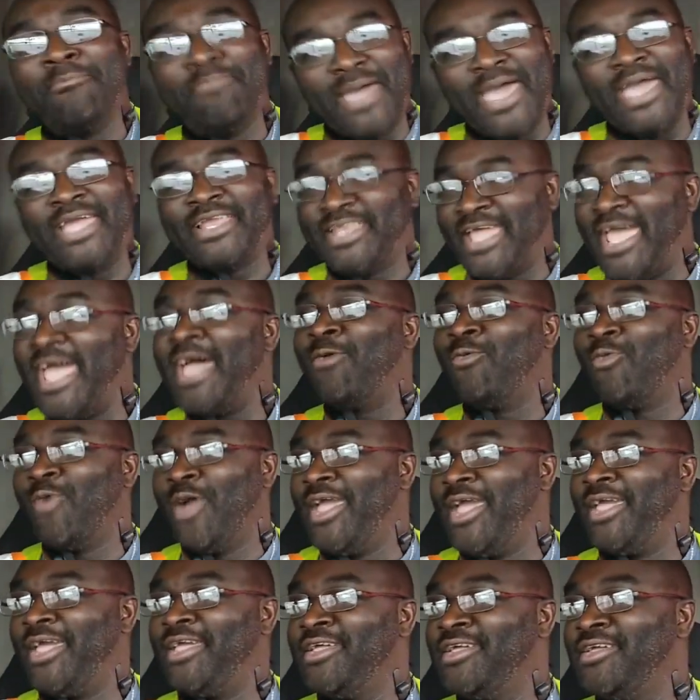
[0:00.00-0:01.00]
back that
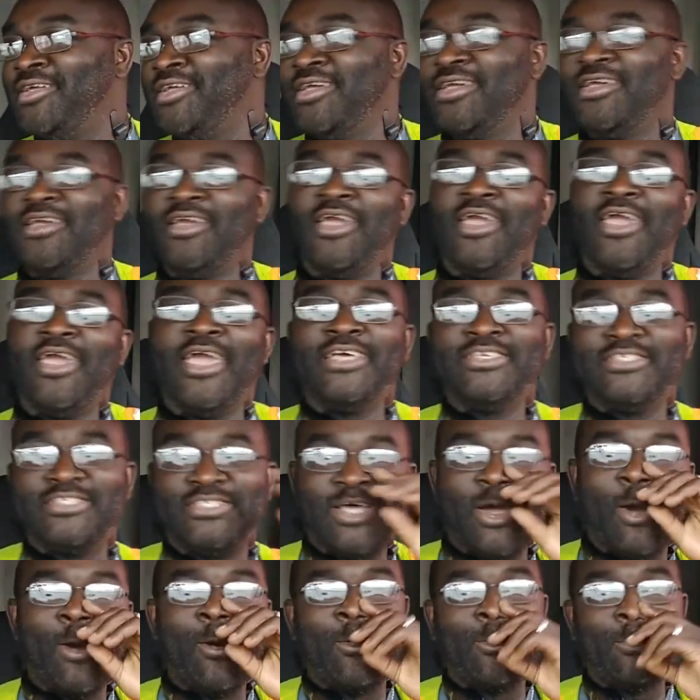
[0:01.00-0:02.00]
way. And
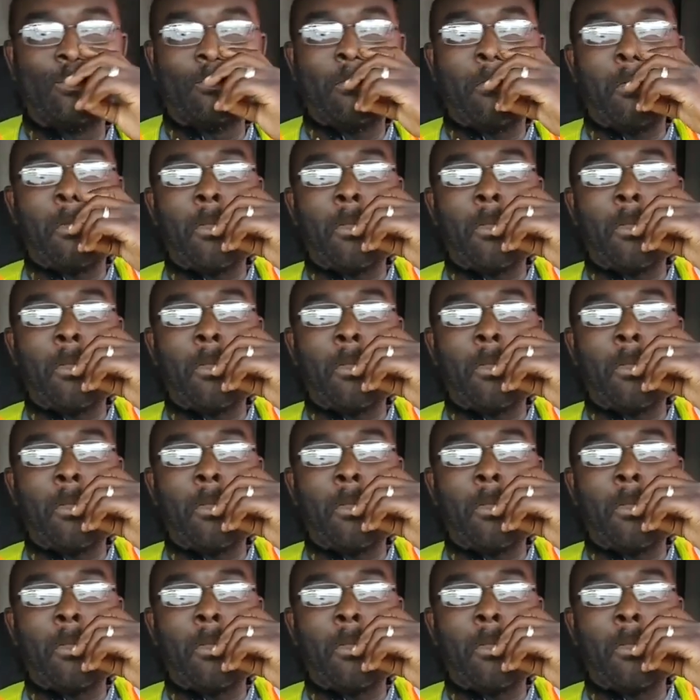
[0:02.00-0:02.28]
so